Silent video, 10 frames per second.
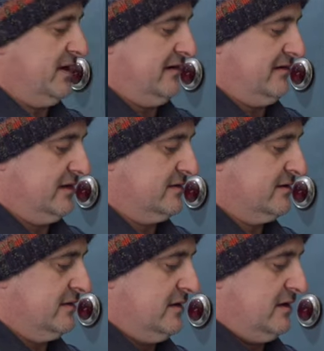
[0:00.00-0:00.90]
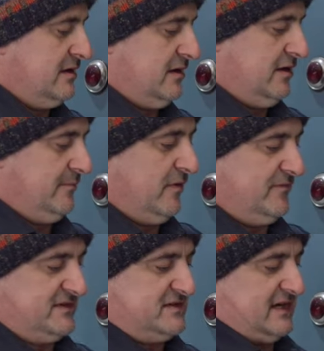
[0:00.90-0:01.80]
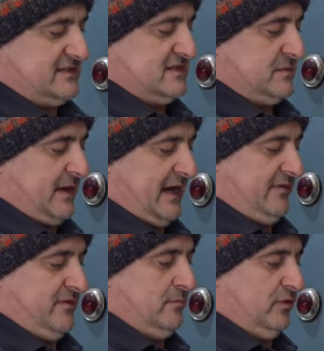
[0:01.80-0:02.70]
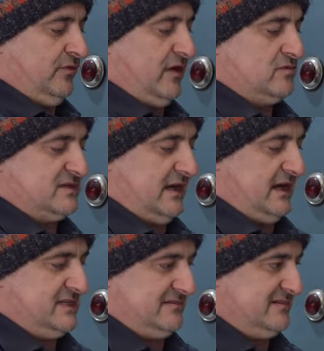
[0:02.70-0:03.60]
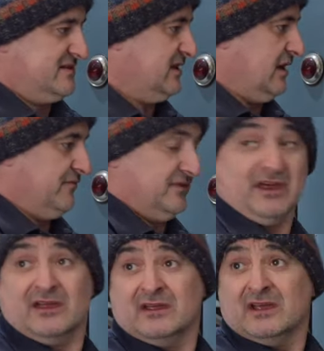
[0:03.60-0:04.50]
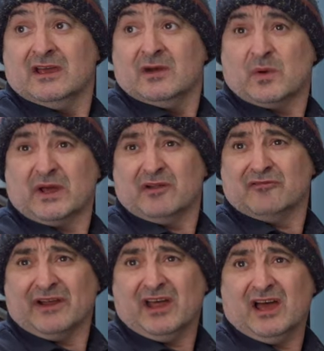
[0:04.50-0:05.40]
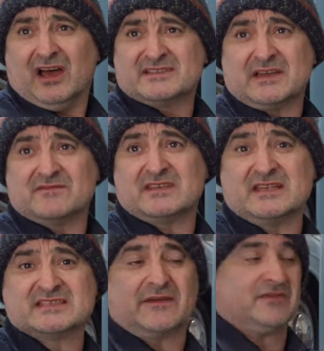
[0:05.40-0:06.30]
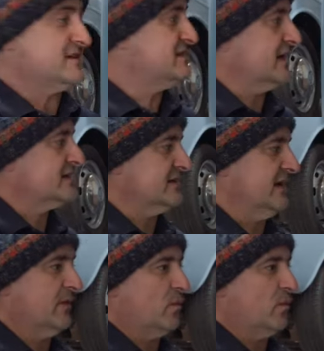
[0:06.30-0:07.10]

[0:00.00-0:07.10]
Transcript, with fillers: period. Um, obviously takes into account the modern alternator and stuff. And the, we're going to run a seventeen seventy-six in it.